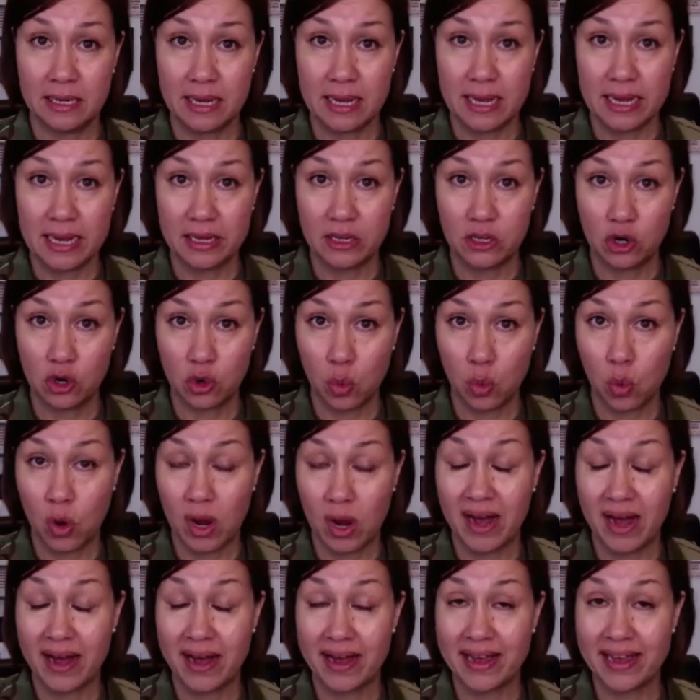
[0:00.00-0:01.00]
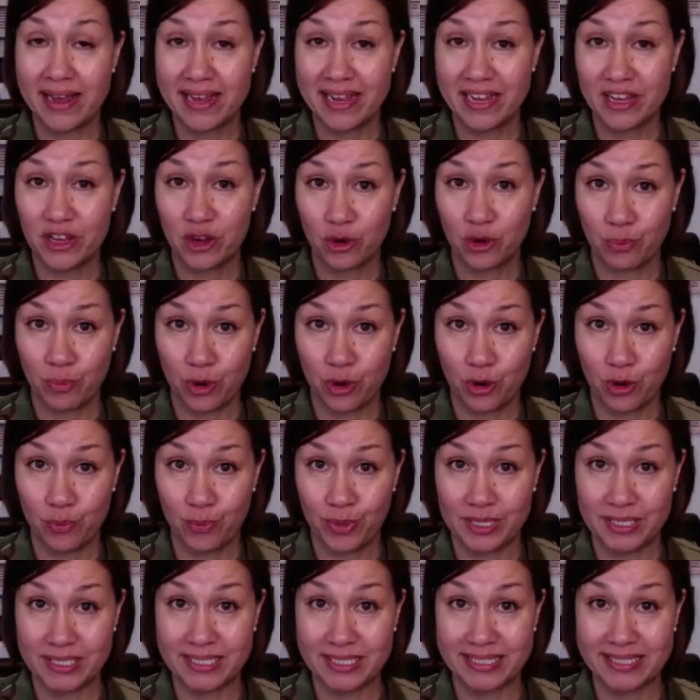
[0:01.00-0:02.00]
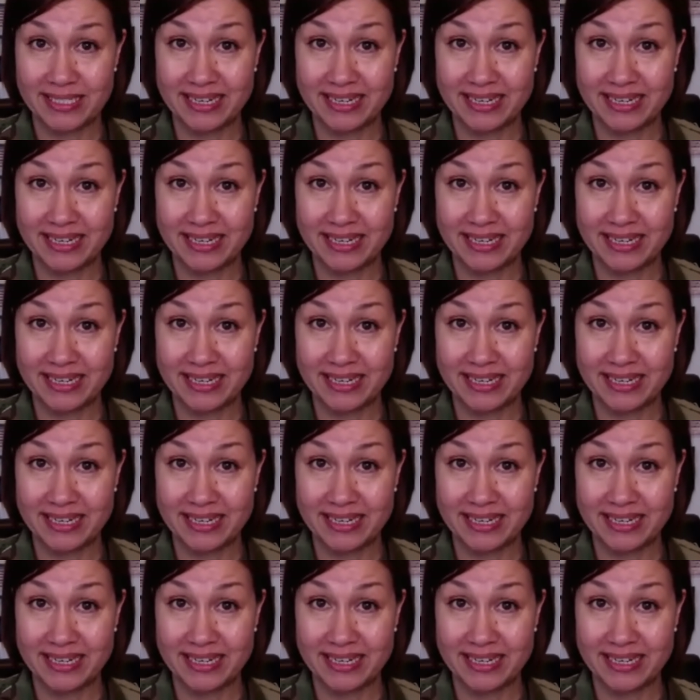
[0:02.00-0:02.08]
and your why and your purpose.